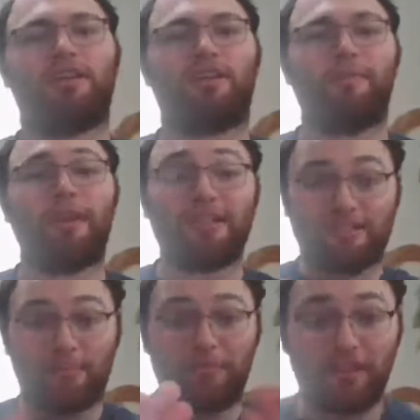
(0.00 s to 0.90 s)
Can we get
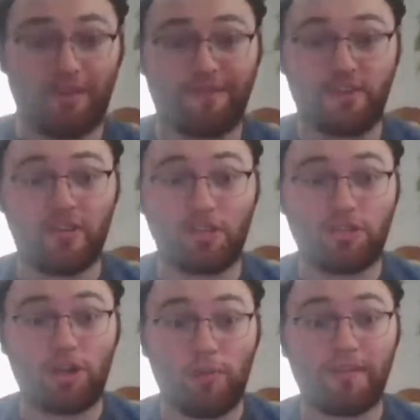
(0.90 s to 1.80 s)
something different on this
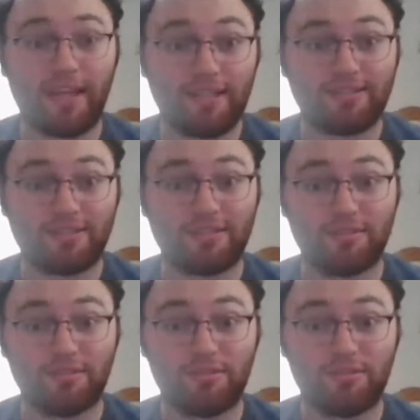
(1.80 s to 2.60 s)
show, please?